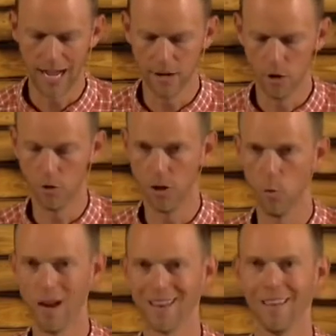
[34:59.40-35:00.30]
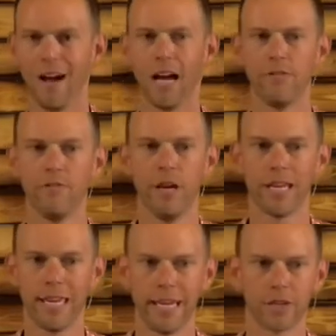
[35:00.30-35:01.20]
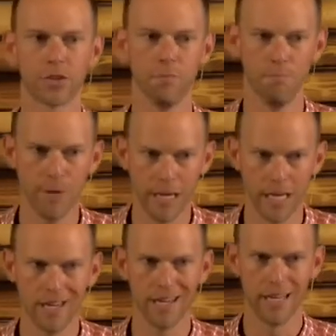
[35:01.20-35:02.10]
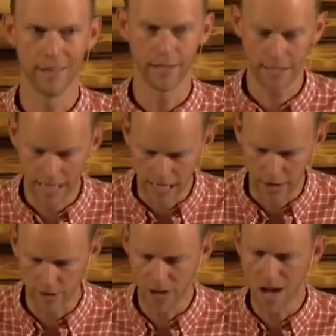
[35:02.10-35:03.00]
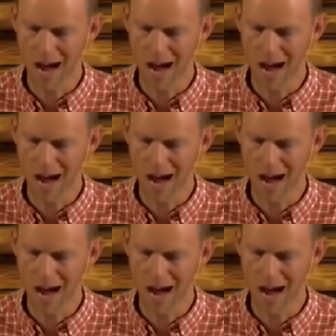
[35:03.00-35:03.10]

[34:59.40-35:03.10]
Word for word: I know that when life kicks me in the teeth,